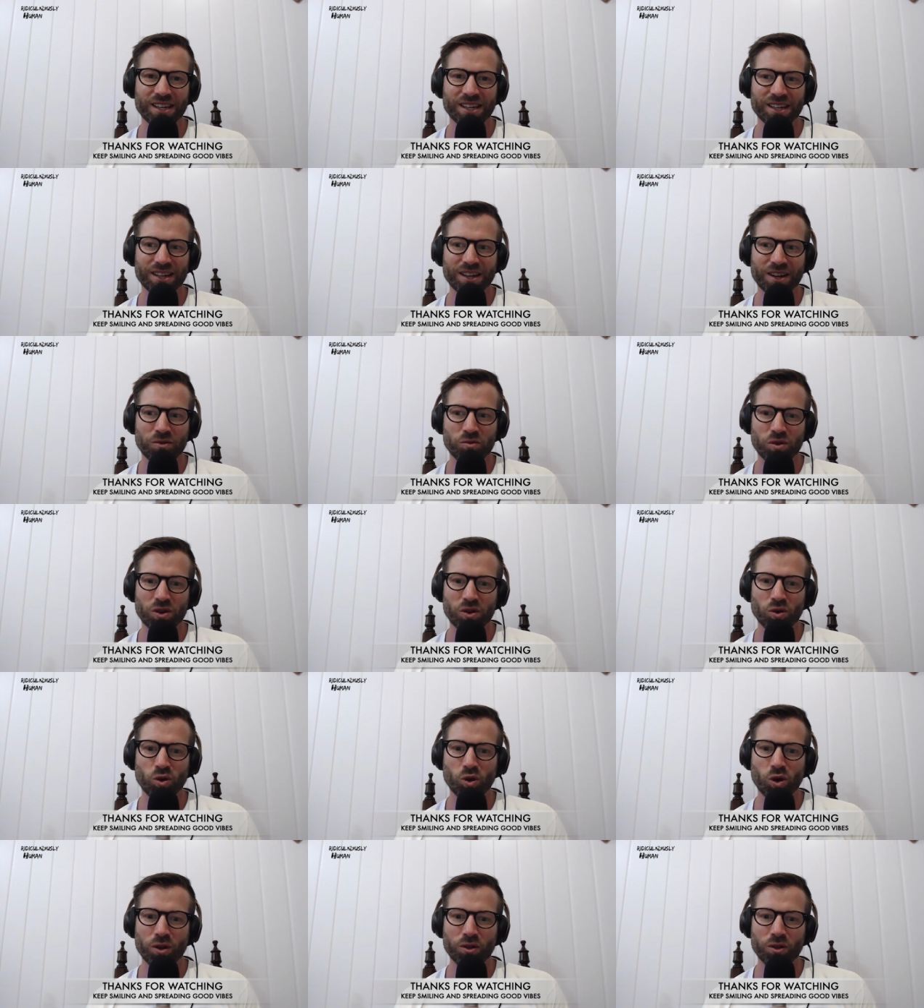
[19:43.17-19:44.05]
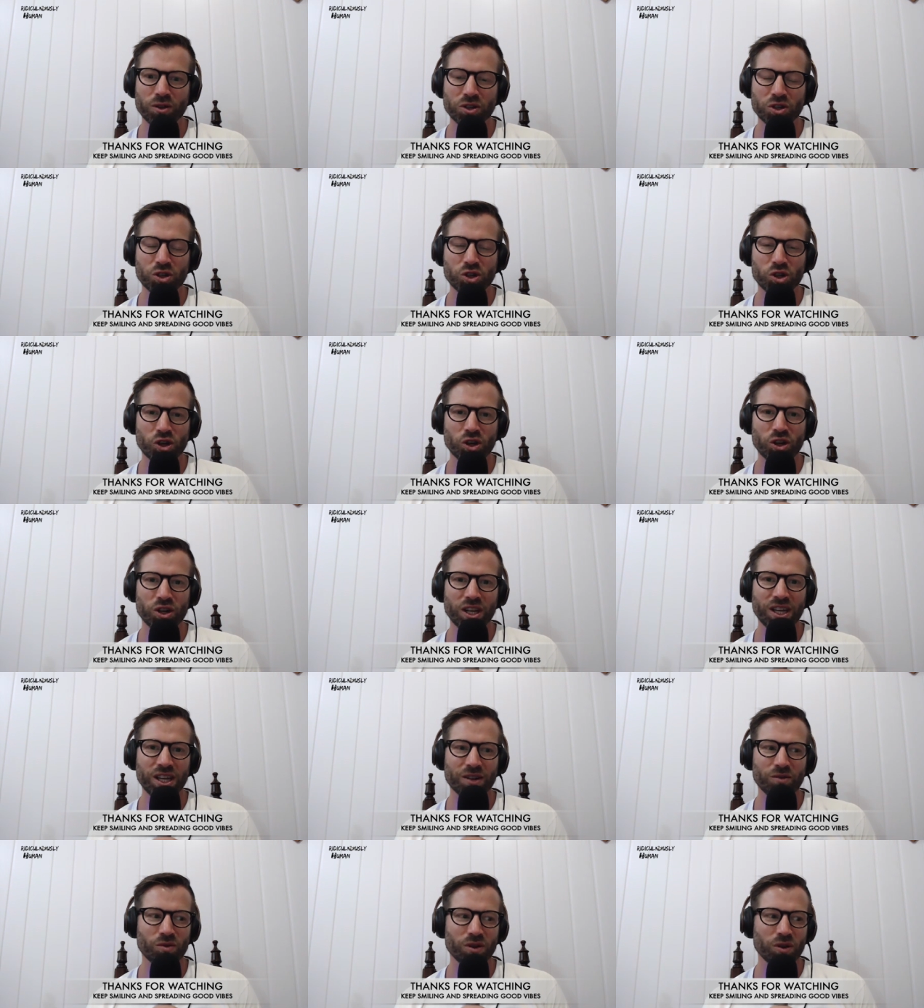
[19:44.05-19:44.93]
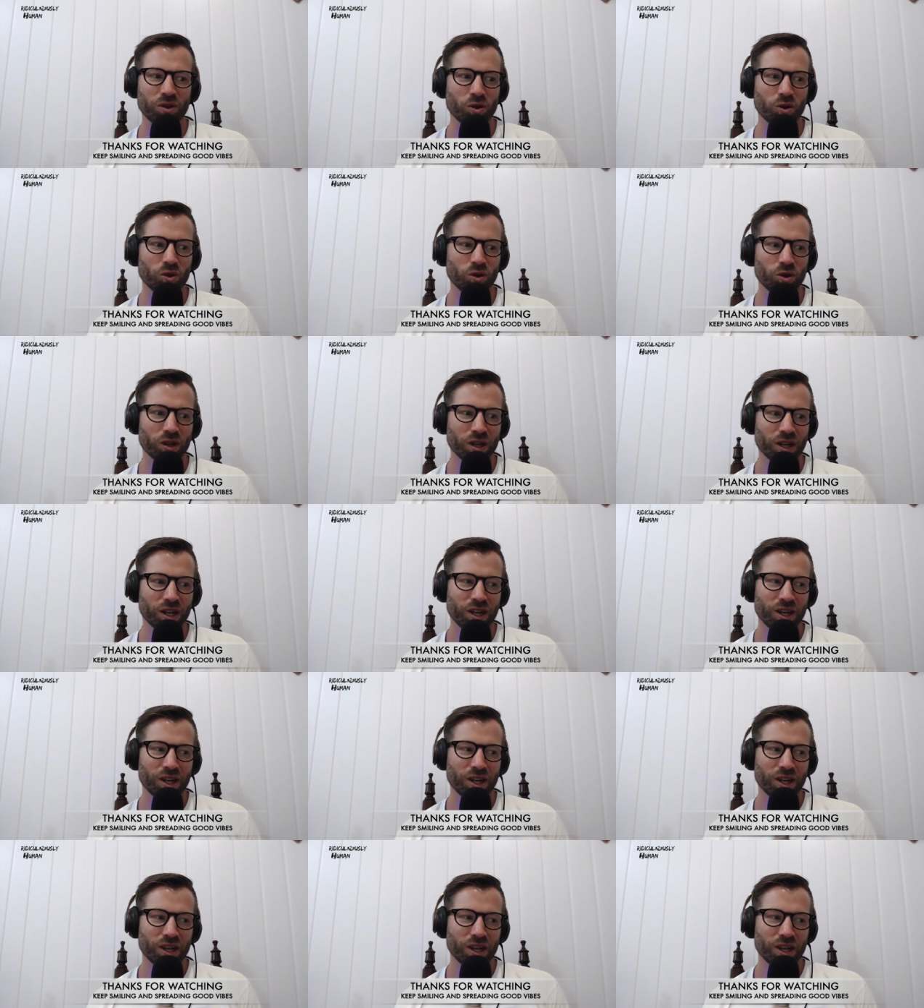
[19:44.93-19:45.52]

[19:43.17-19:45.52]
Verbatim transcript: And and we're all on this journey, and we're all